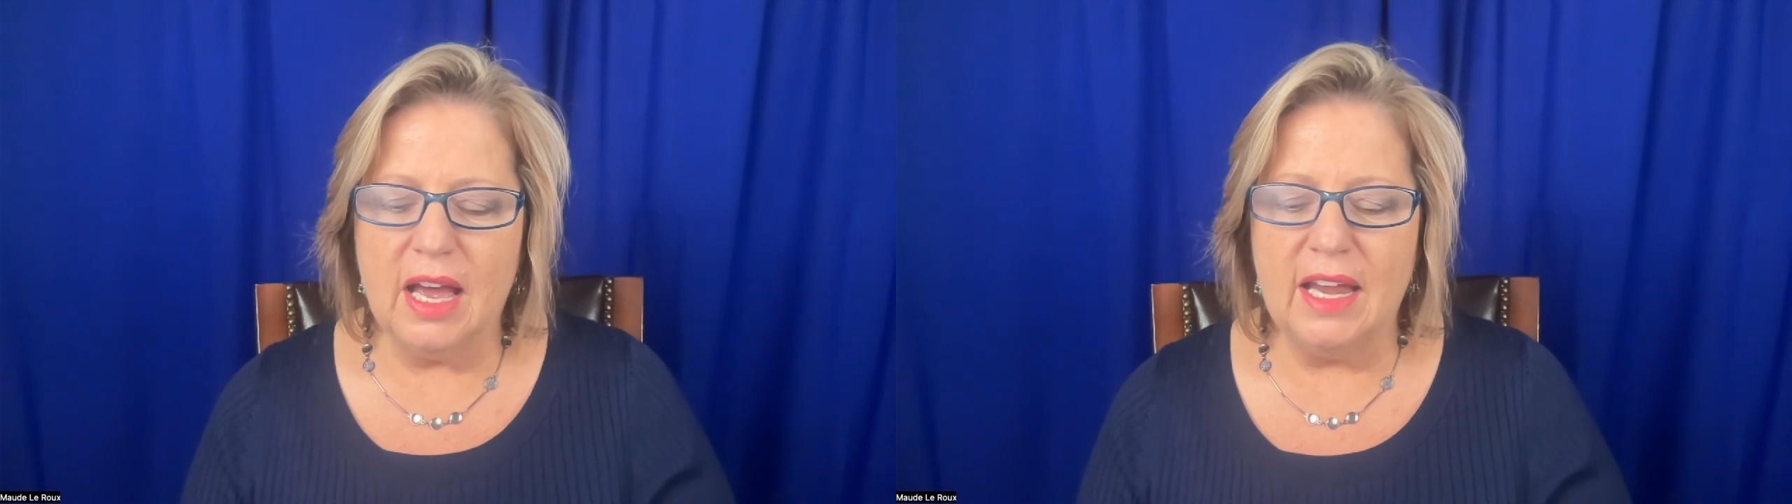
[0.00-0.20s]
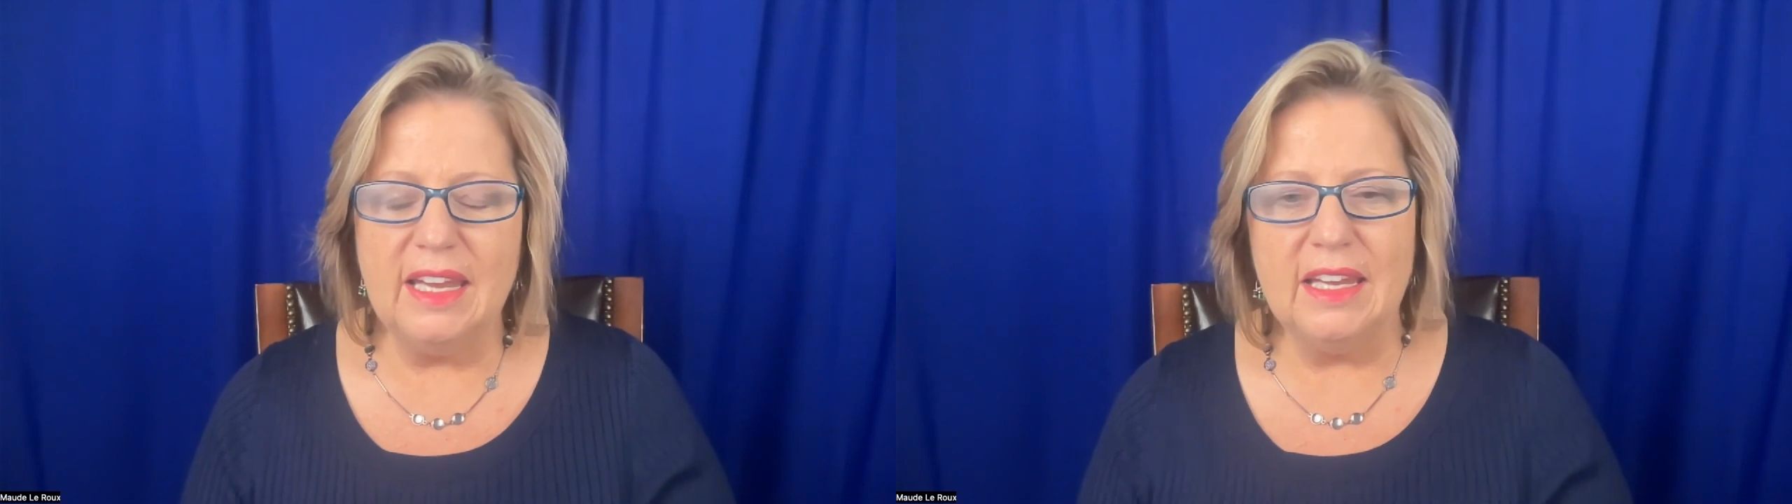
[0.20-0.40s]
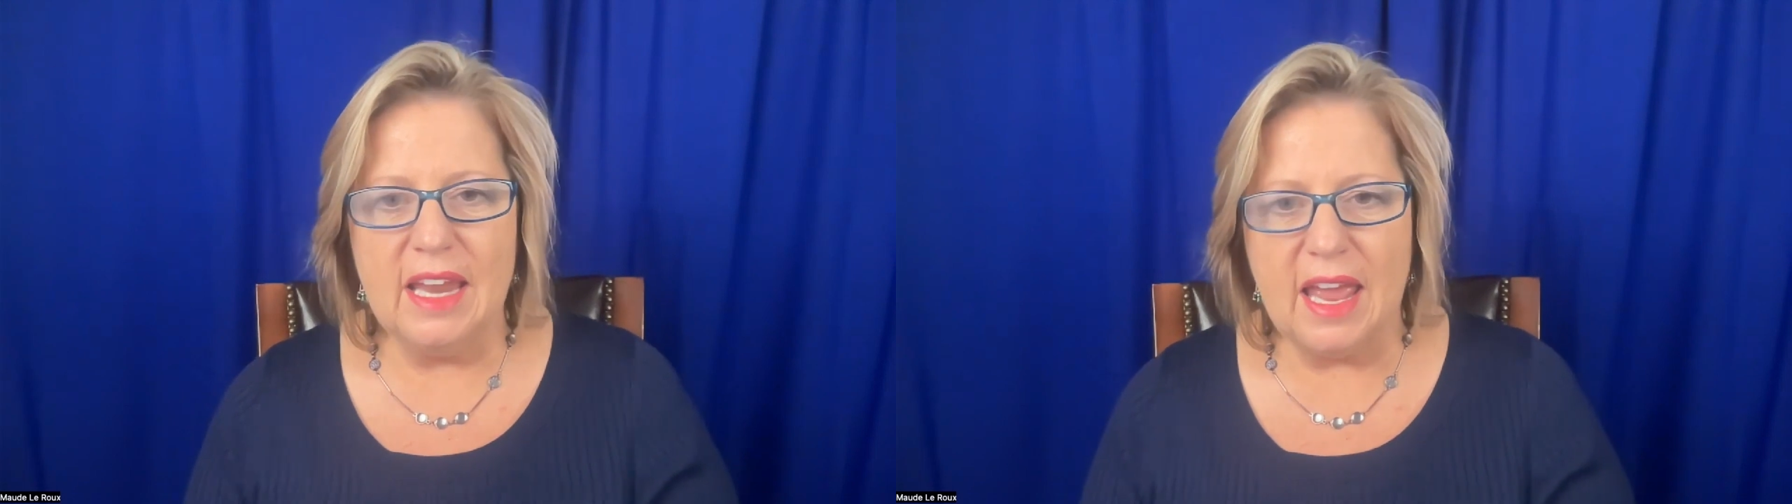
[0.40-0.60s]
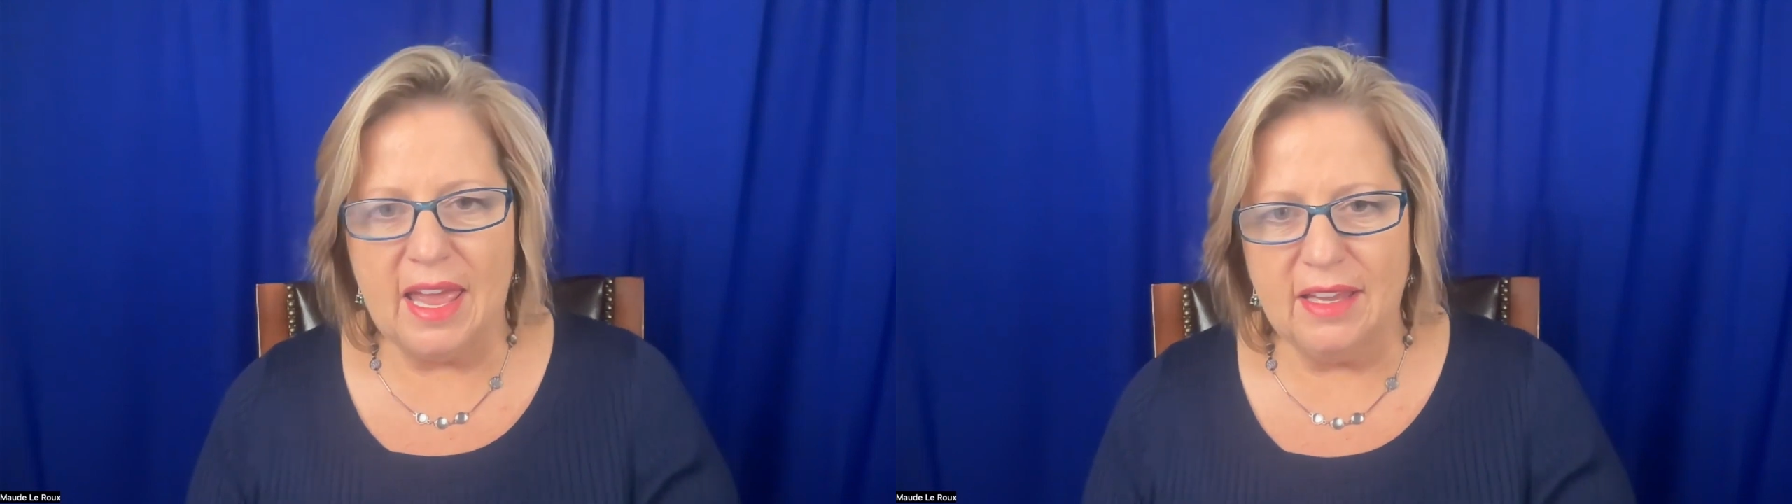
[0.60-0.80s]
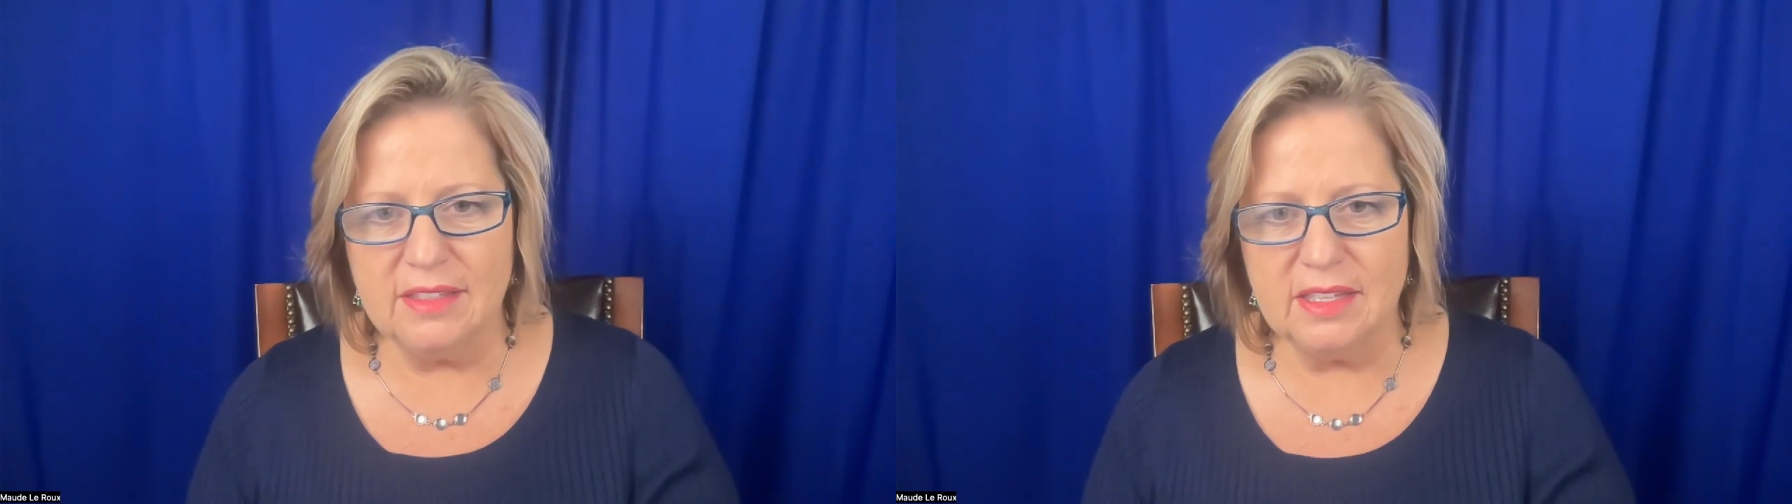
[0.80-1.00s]
I can
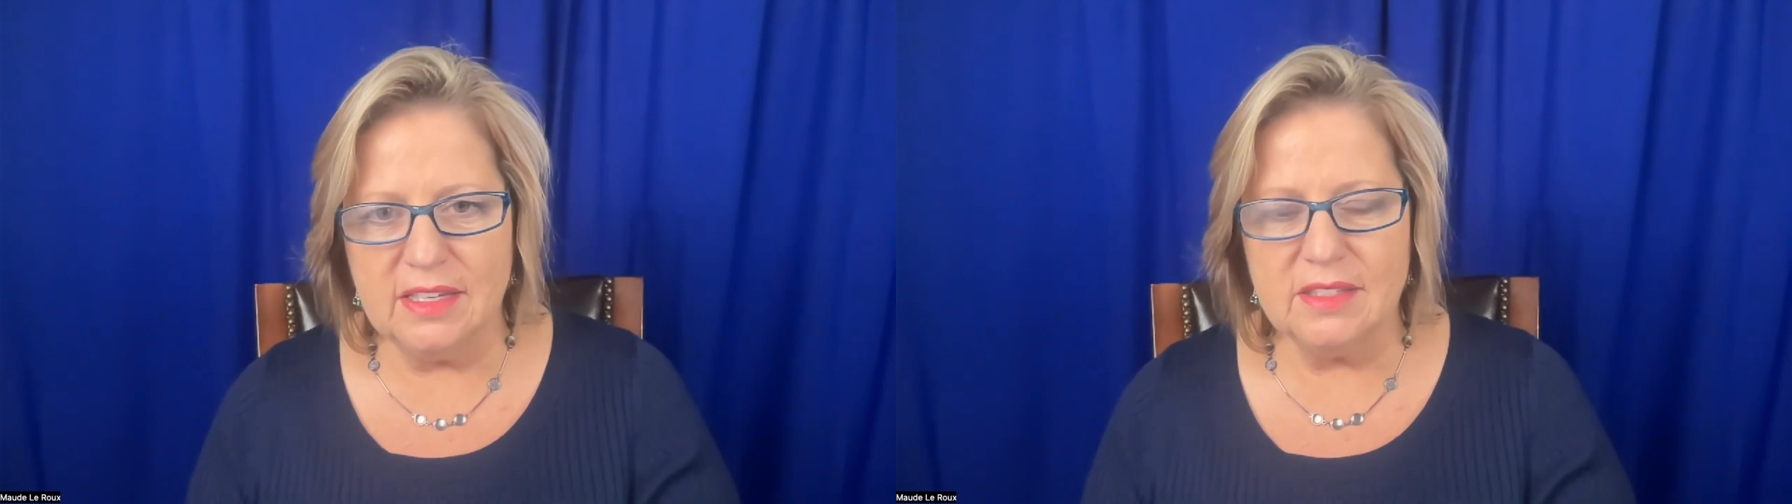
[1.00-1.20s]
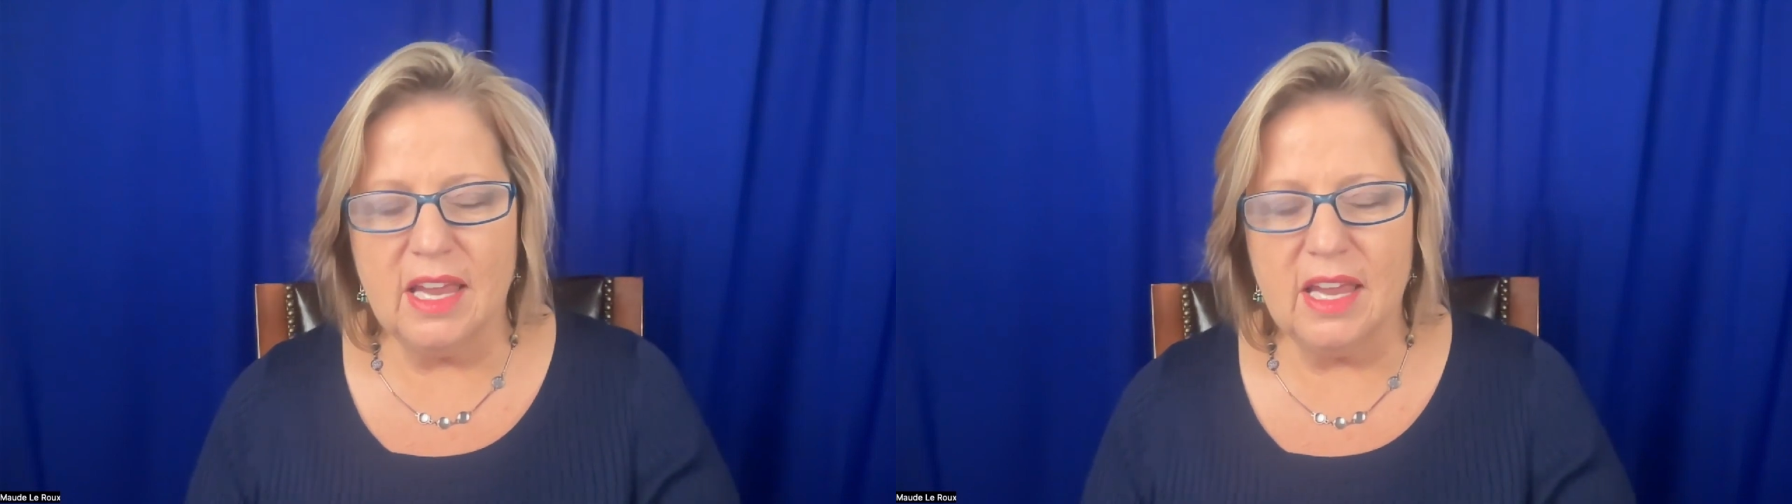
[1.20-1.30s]
access